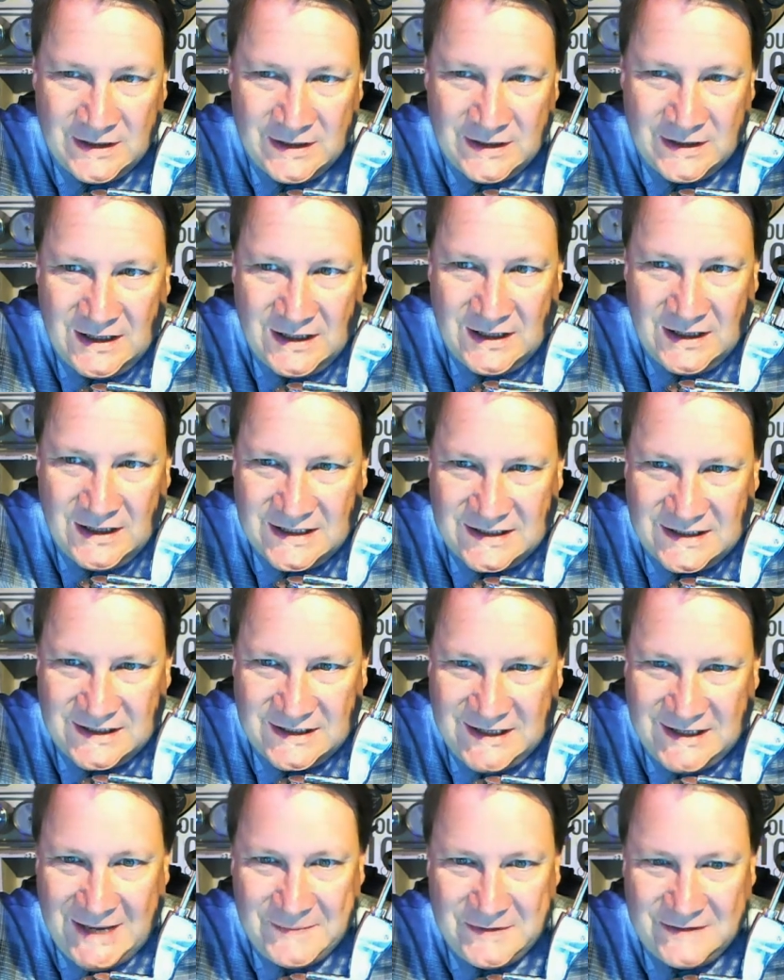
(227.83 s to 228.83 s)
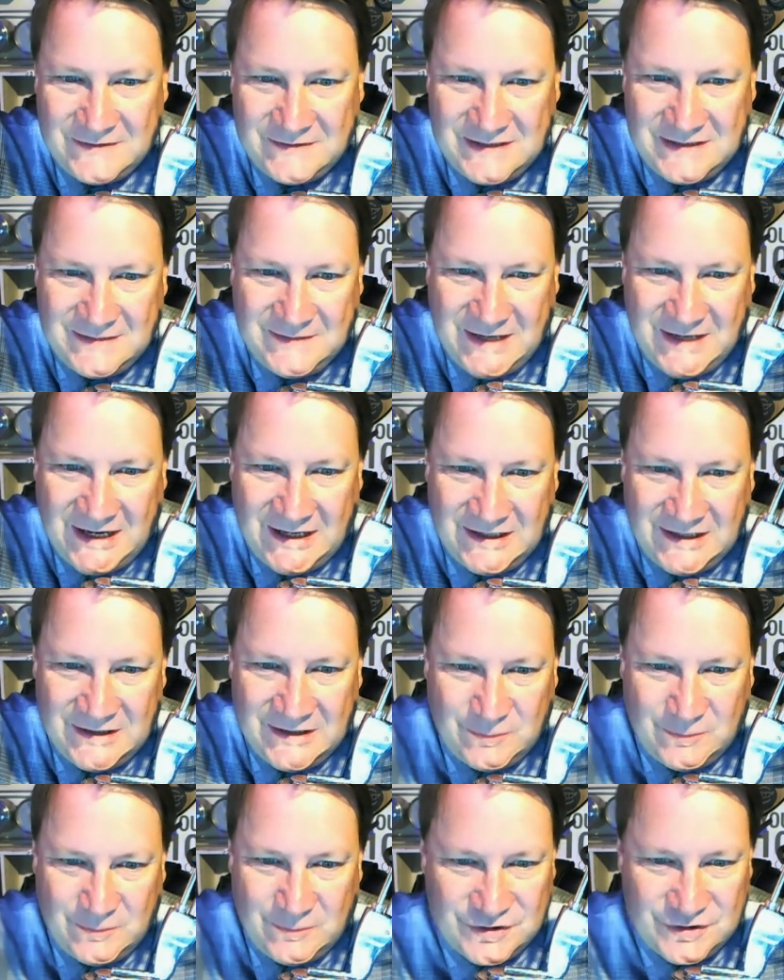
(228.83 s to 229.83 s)
as like the captain of Team Canada in
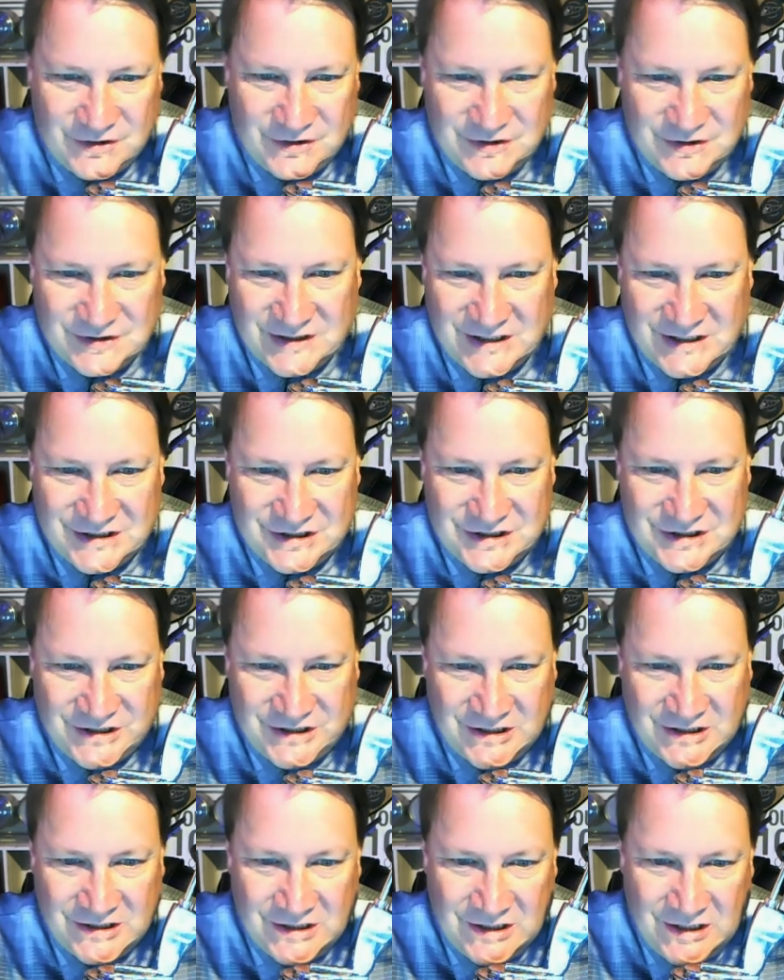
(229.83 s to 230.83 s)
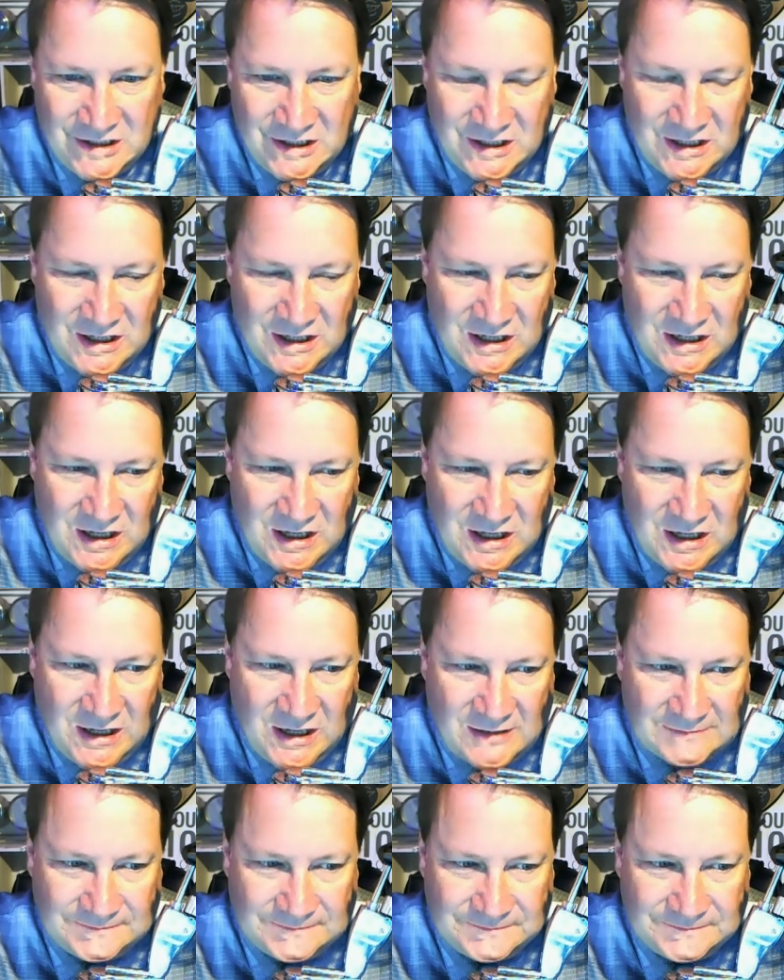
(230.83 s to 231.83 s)
the World Juniors last year.
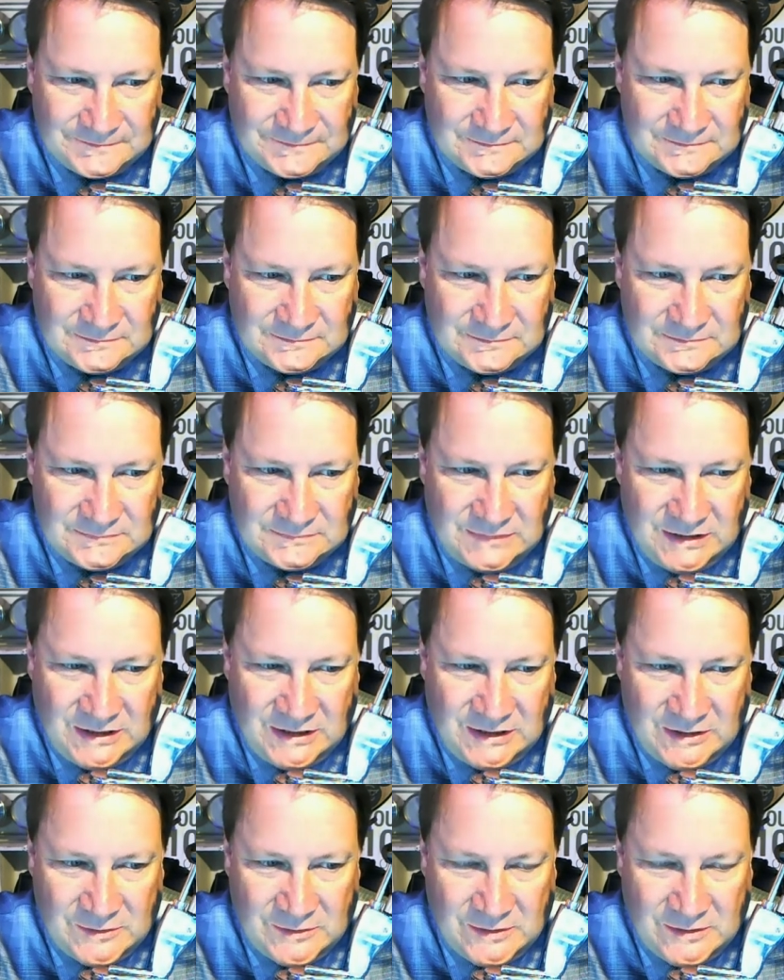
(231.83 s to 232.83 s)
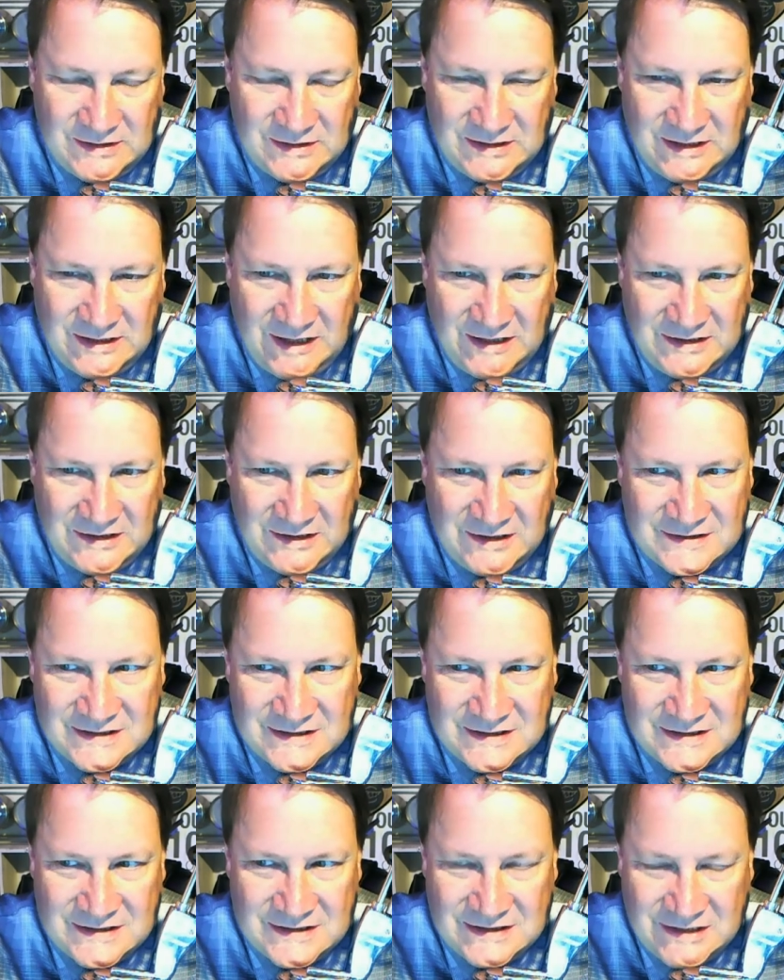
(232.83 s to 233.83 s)
And there's
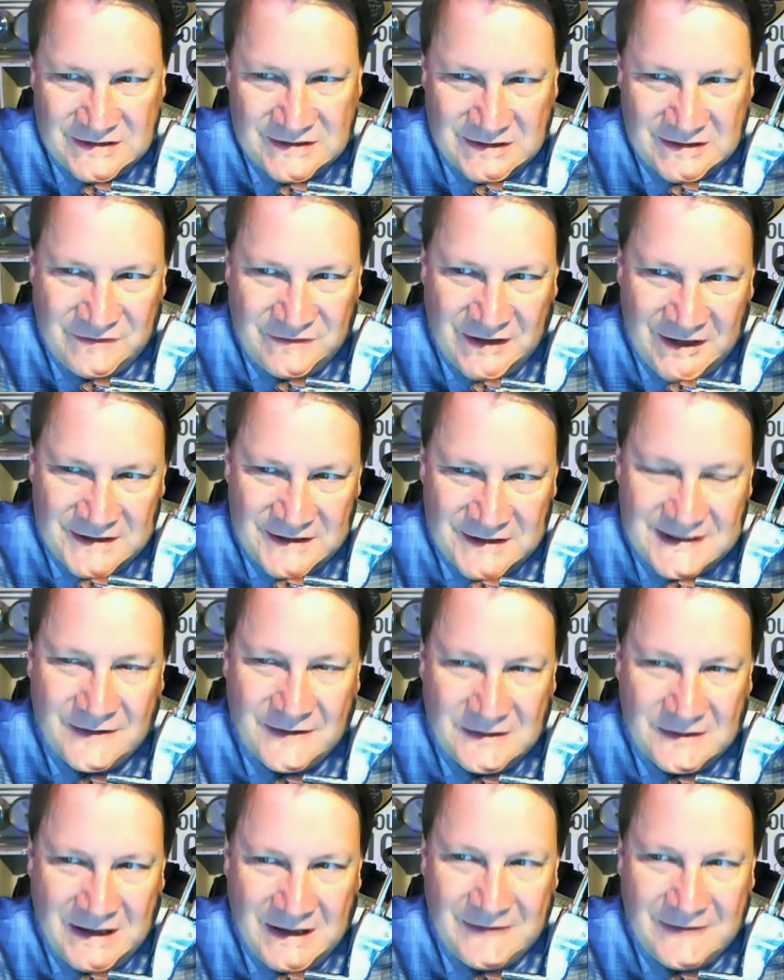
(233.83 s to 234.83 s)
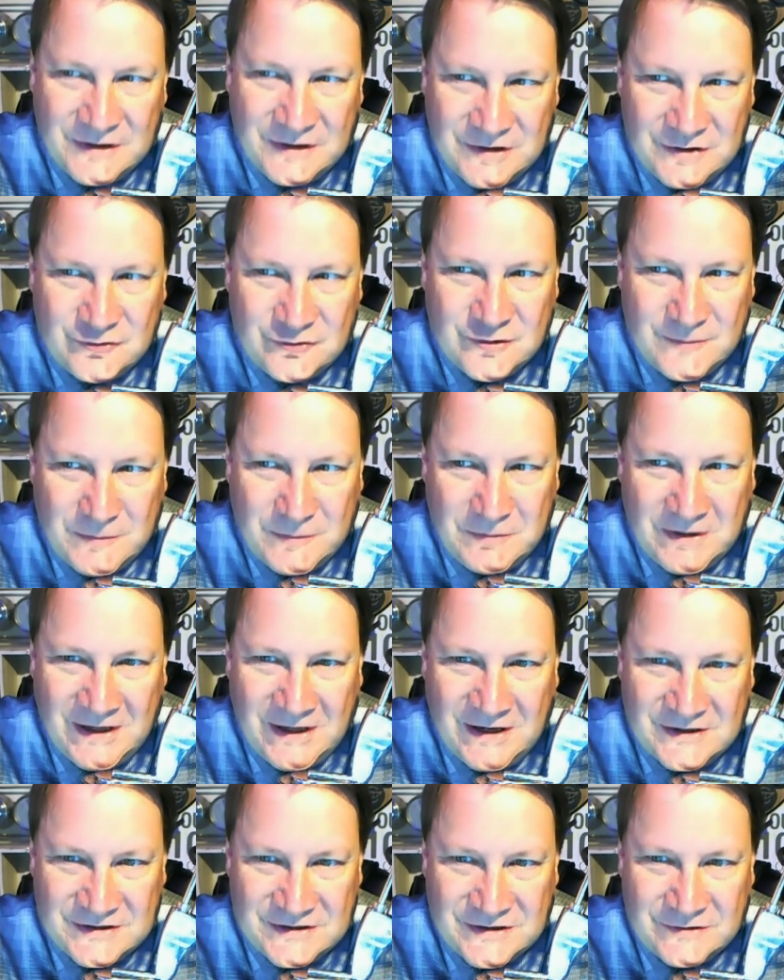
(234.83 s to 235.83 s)
the Flyers have a good group of
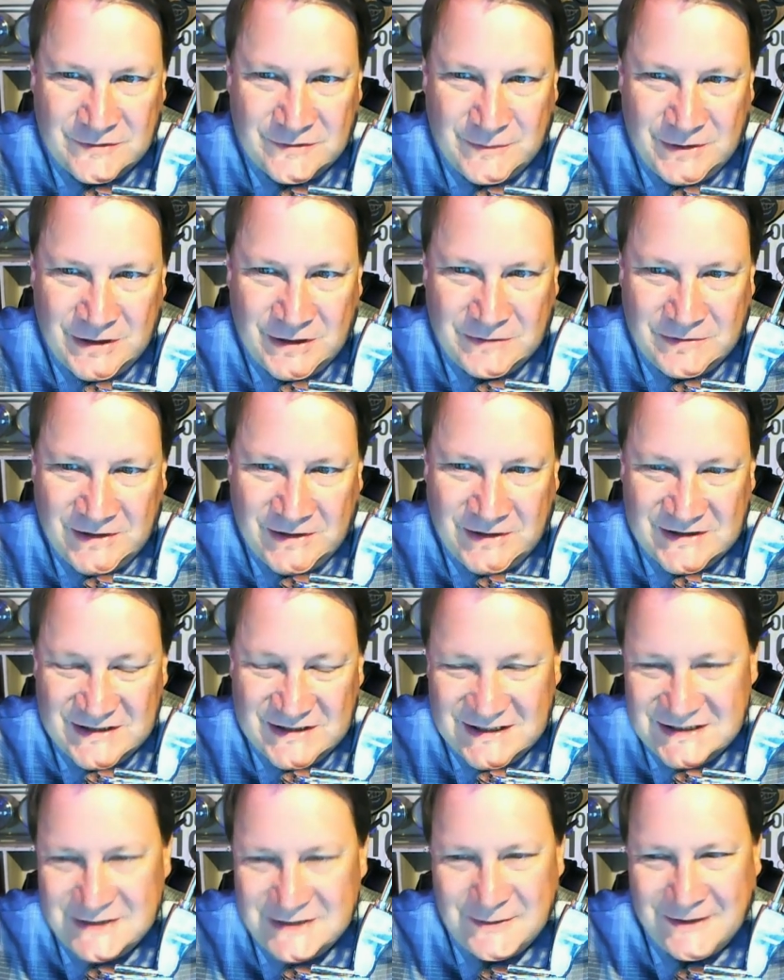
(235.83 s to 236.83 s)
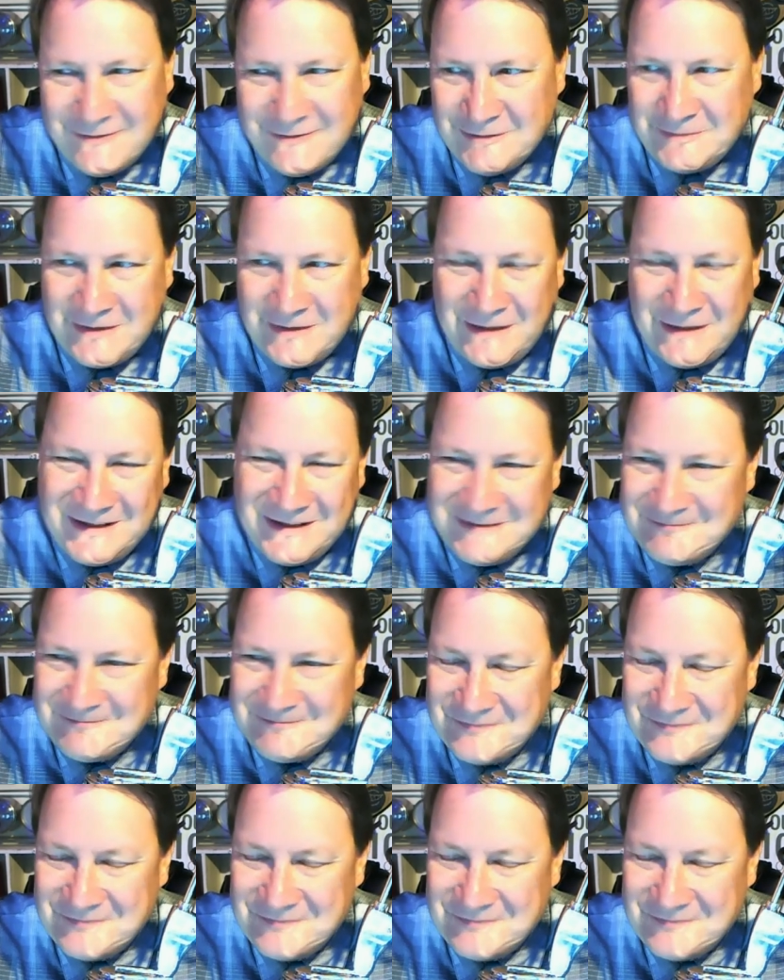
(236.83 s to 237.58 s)
players, good group of young players, as do everybody. I mean,